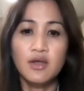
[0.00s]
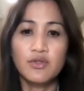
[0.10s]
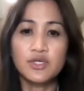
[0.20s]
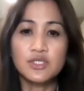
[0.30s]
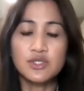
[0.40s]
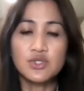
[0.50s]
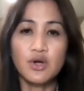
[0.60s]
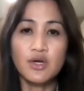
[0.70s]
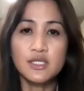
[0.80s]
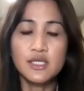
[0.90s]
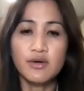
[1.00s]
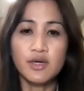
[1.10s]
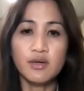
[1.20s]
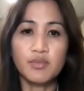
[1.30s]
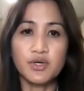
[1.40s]
There's the
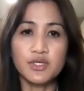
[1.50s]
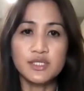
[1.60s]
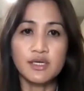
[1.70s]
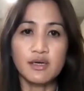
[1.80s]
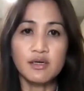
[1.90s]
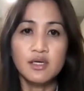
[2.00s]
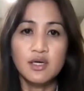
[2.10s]
trochanteric bursa,